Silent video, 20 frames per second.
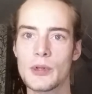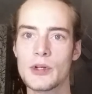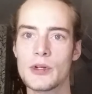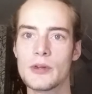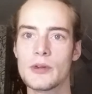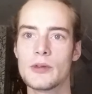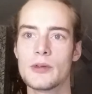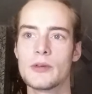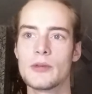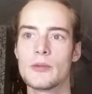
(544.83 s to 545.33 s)

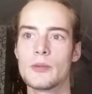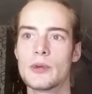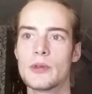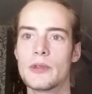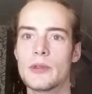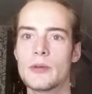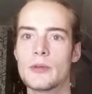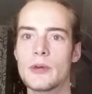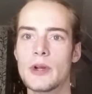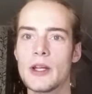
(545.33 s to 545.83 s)

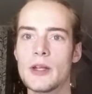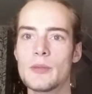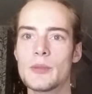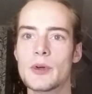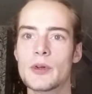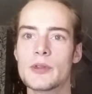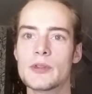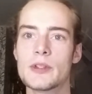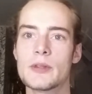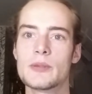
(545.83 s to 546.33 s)
with the right
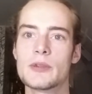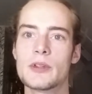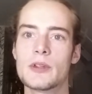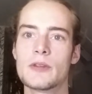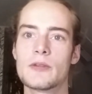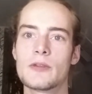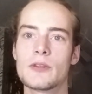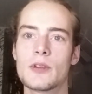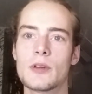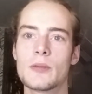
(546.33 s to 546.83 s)
perception
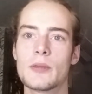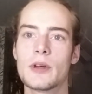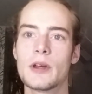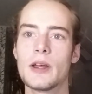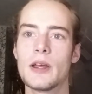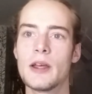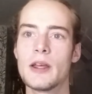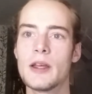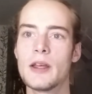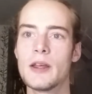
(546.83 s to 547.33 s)
of phenomena
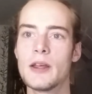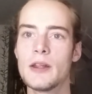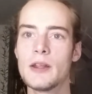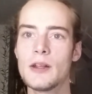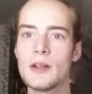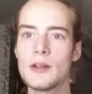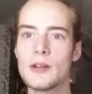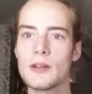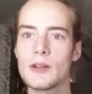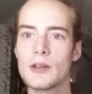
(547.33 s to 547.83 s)

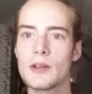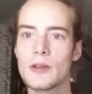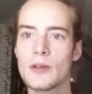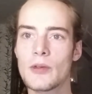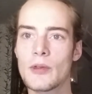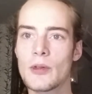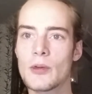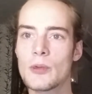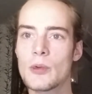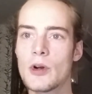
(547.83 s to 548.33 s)
and
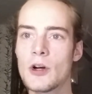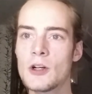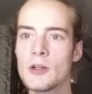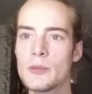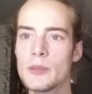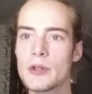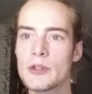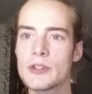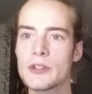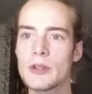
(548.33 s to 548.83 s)
the
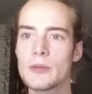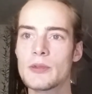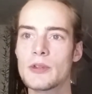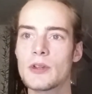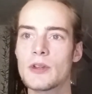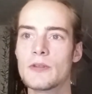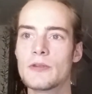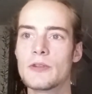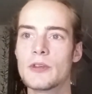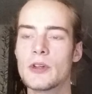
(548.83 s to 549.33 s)
wrong
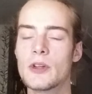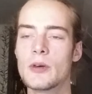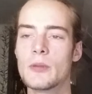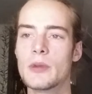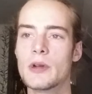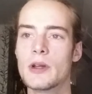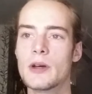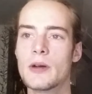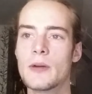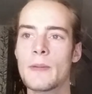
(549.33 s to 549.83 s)
perception of
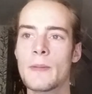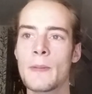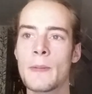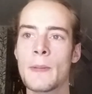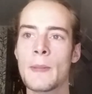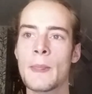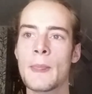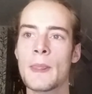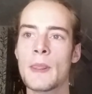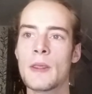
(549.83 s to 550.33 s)
phenomena.
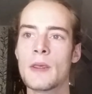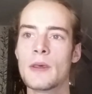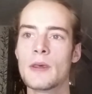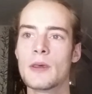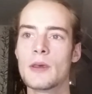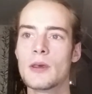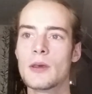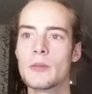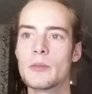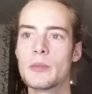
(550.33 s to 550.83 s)

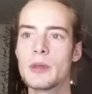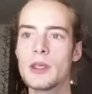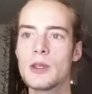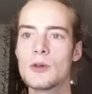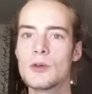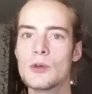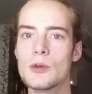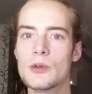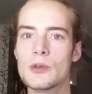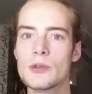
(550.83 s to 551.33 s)

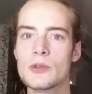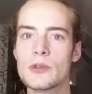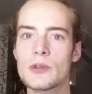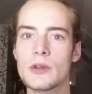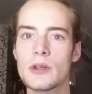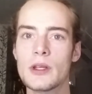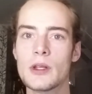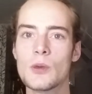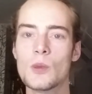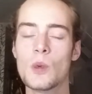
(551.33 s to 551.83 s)
Bhikkhus,
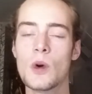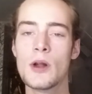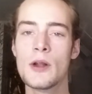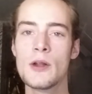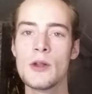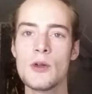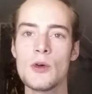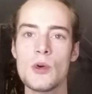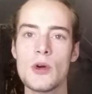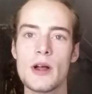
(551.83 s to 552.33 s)
in
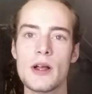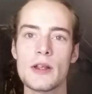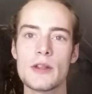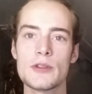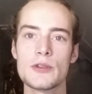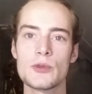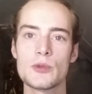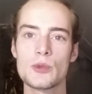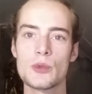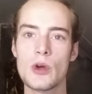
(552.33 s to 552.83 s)
one who
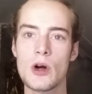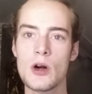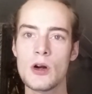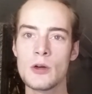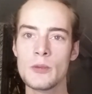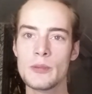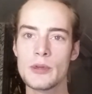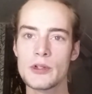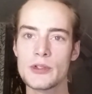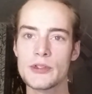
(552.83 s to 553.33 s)
has
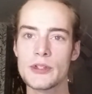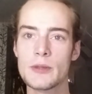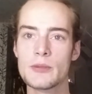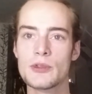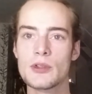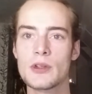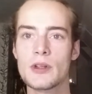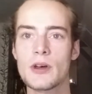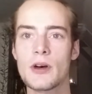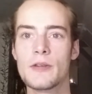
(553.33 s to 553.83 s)
wrong
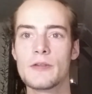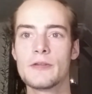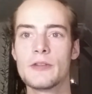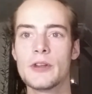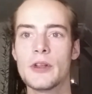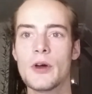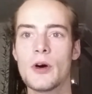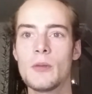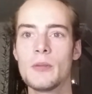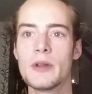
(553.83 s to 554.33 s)
perception of
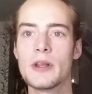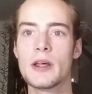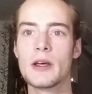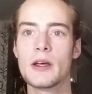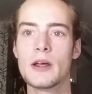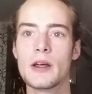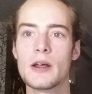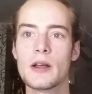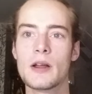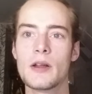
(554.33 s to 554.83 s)

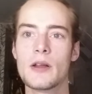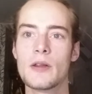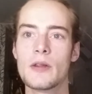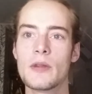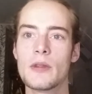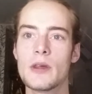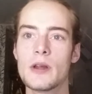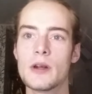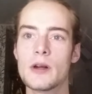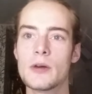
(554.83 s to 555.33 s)
phenomena,
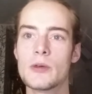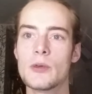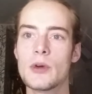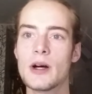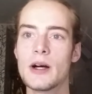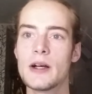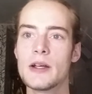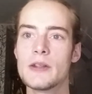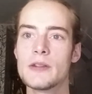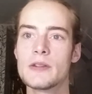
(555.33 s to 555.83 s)
there
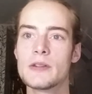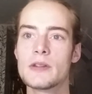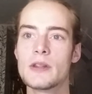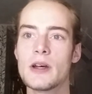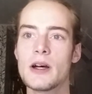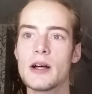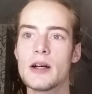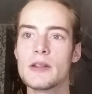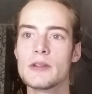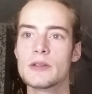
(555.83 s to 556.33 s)
arise the
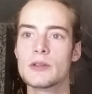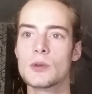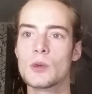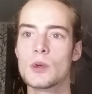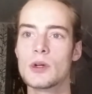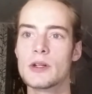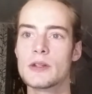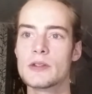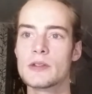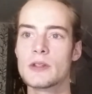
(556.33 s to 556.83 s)

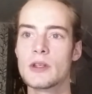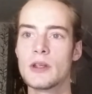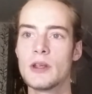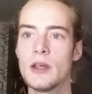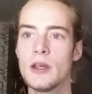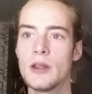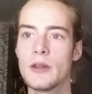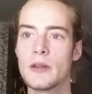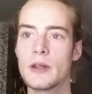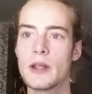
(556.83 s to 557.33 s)
Āsavas
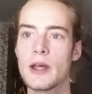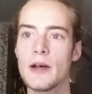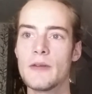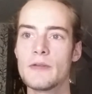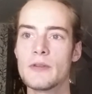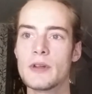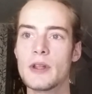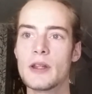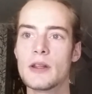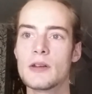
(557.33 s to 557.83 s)
that
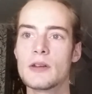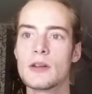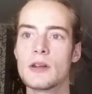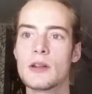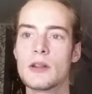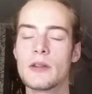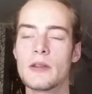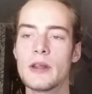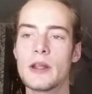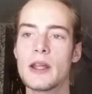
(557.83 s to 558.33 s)

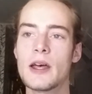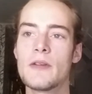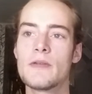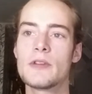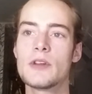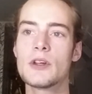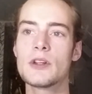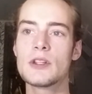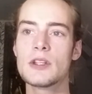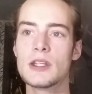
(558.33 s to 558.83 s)
have
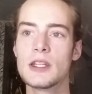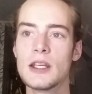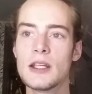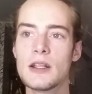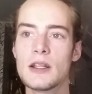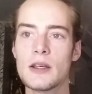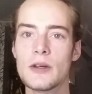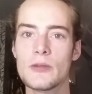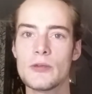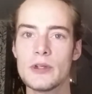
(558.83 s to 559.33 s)
not
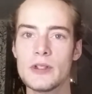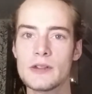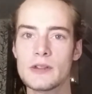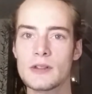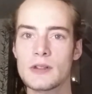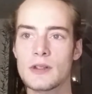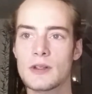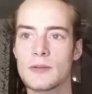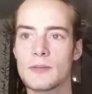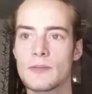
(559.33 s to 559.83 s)
yet
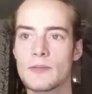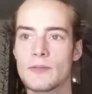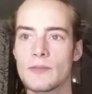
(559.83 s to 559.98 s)
arisen.